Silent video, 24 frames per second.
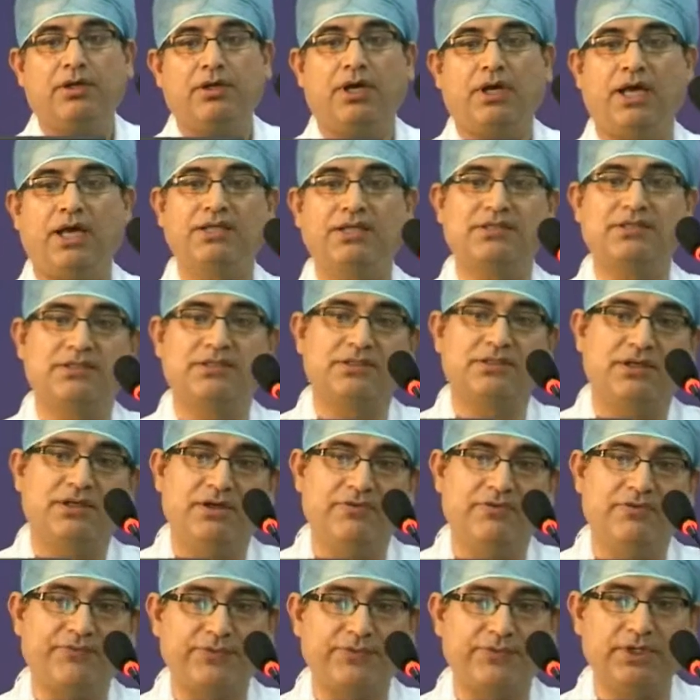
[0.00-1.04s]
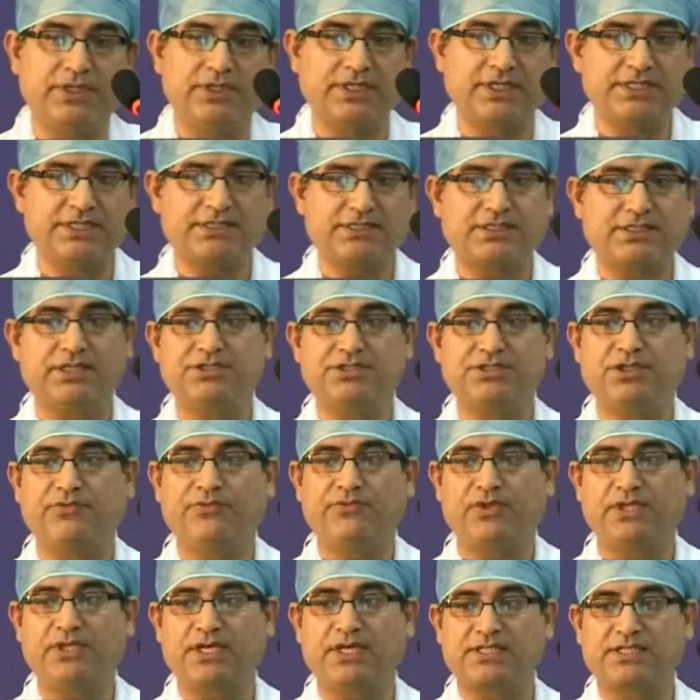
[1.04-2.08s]
And if it is surgery
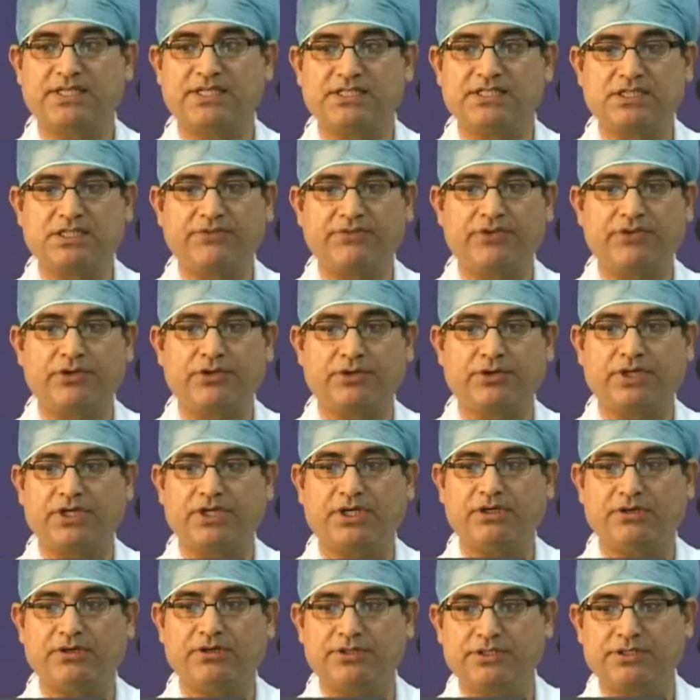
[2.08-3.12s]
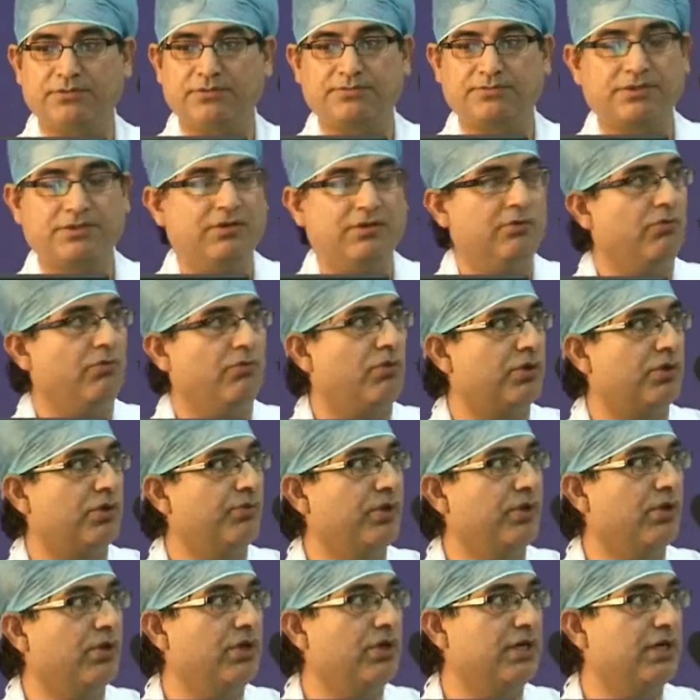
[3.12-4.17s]
for the extensive aortic aneurysms, what
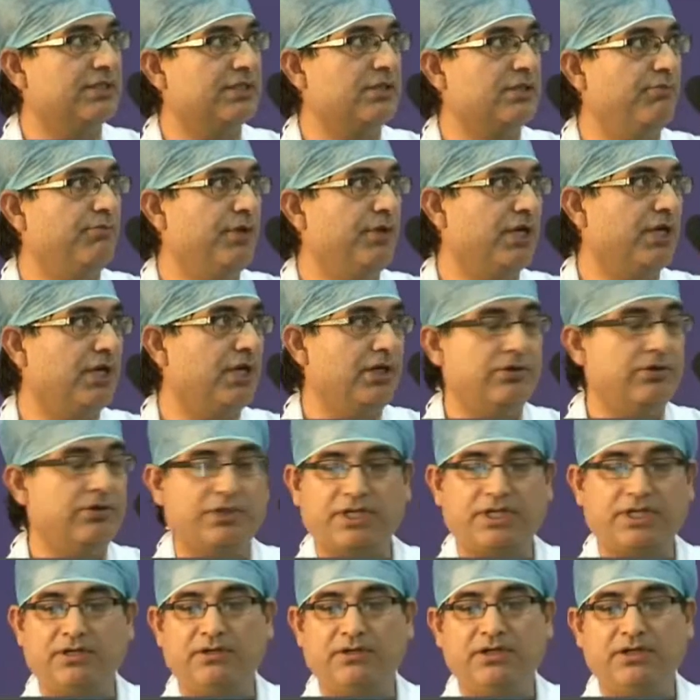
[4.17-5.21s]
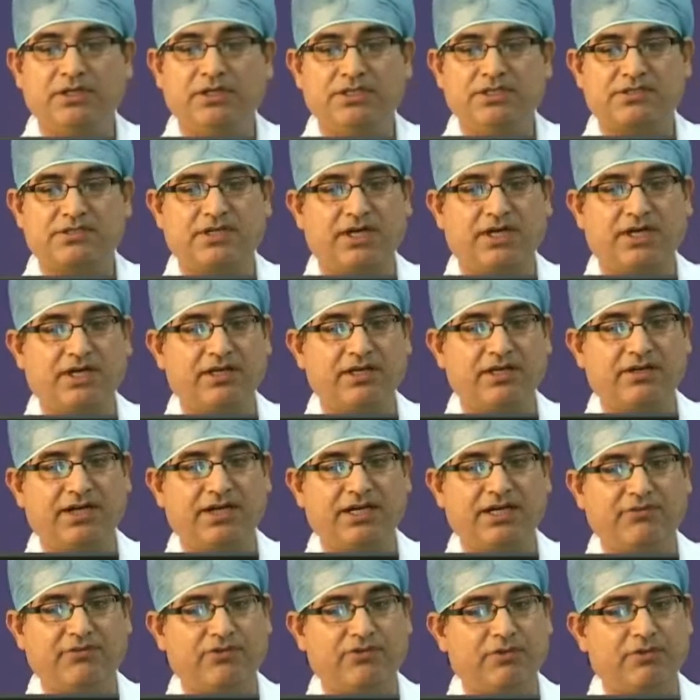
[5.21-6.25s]
we call it as a mega aorta, starting
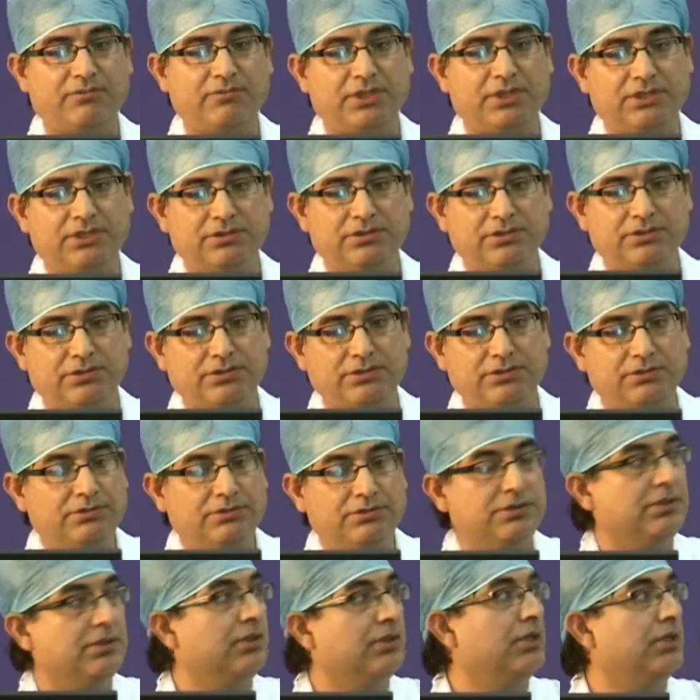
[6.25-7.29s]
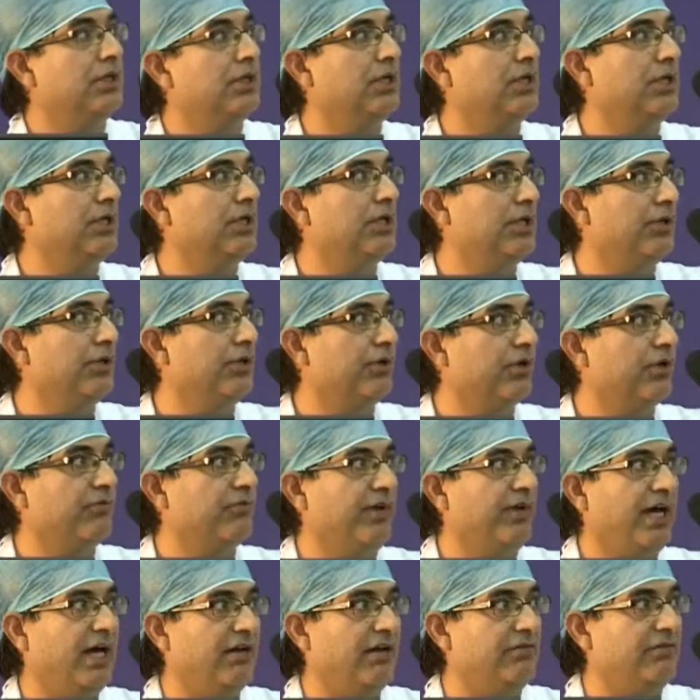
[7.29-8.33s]
right from the aortic
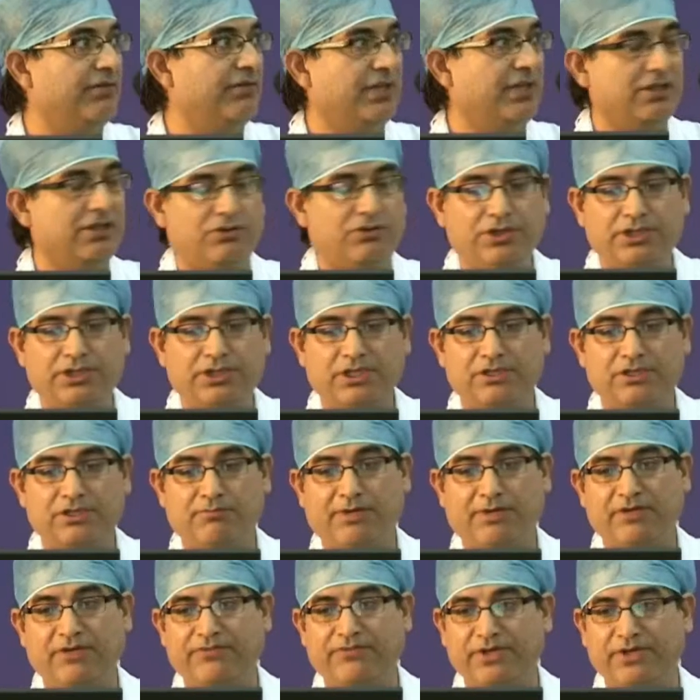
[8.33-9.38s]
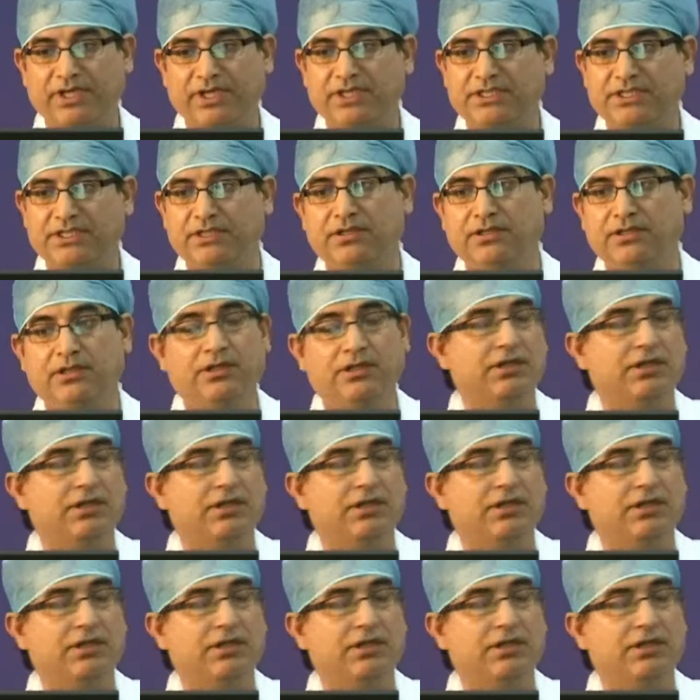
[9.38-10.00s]
valve to going till the bifurcation,